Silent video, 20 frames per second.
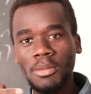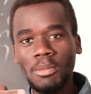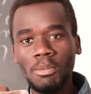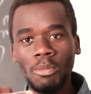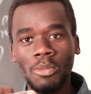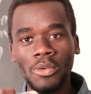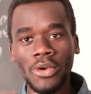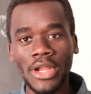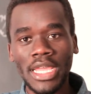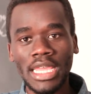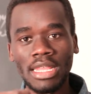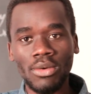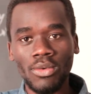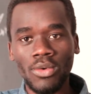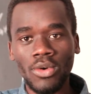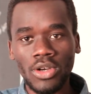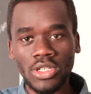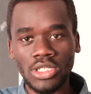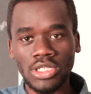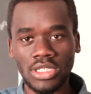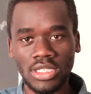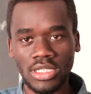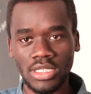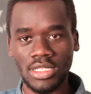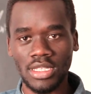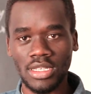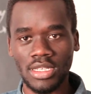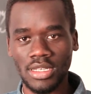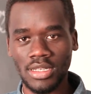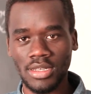
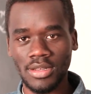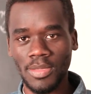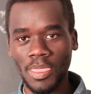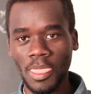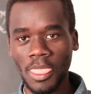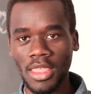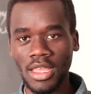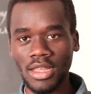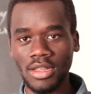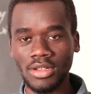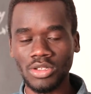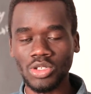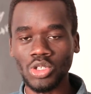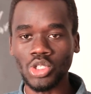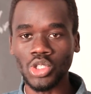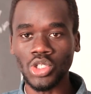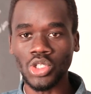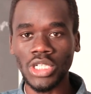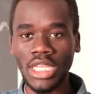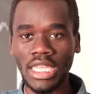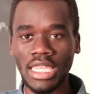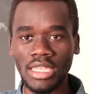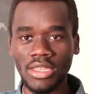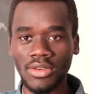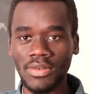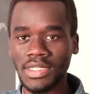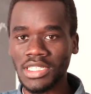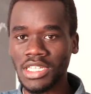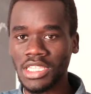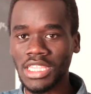brainwashed to trick
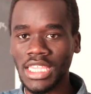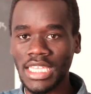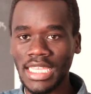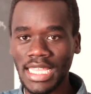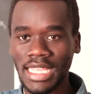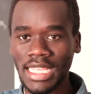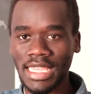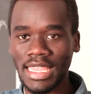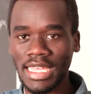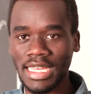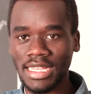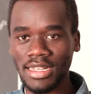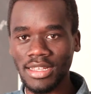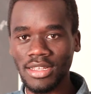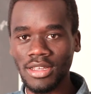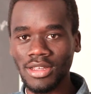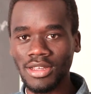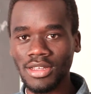you into thinking that